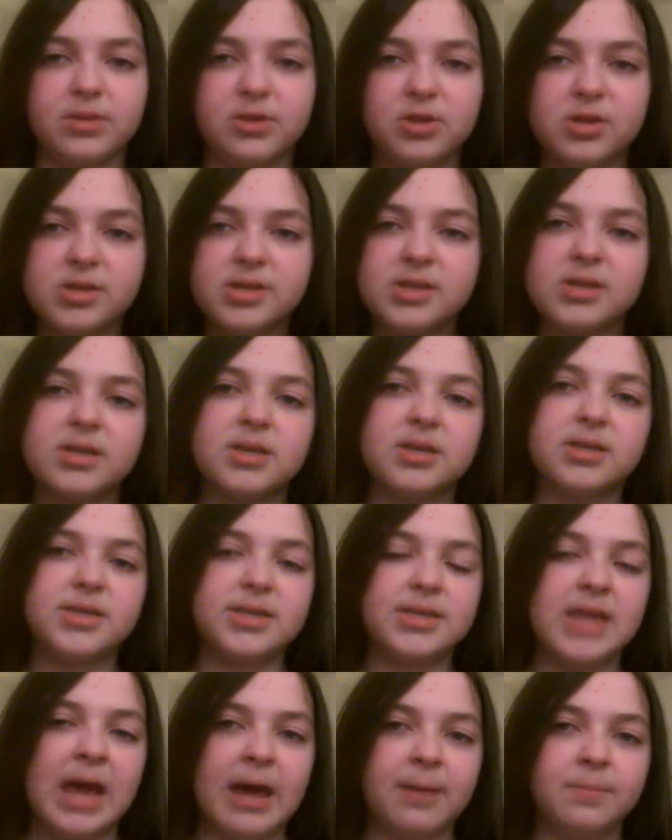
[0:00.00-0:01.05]
just
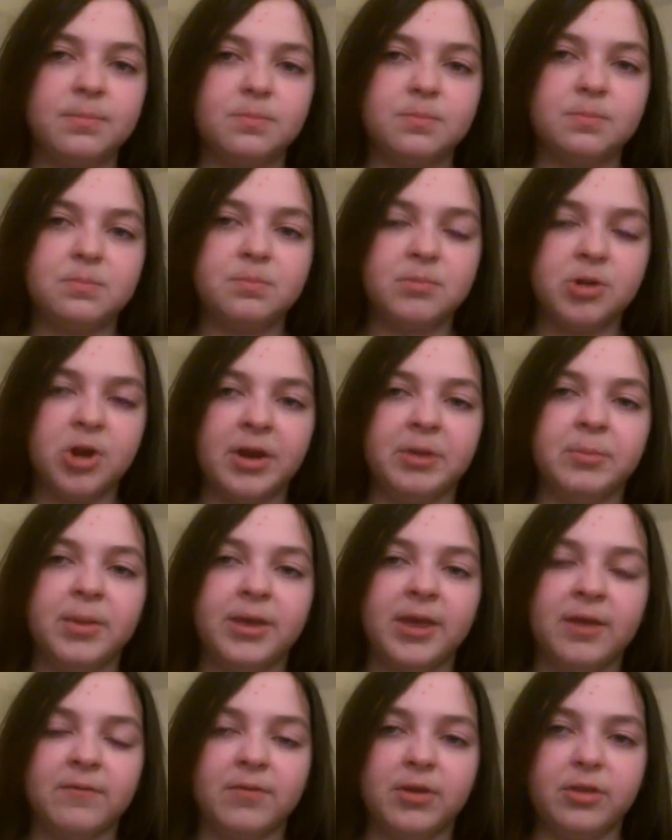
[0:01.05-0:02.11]
stop trying to
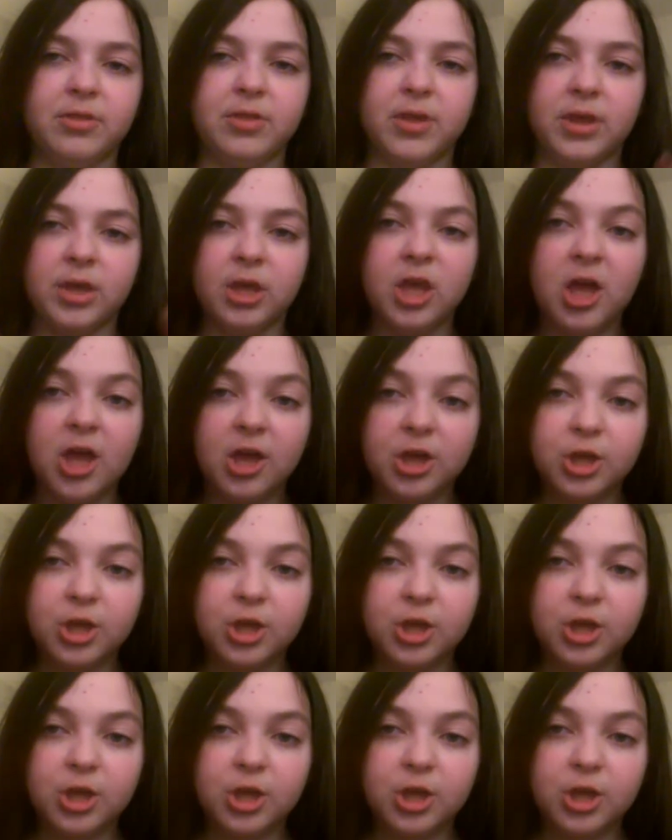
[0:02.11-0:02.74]
make everything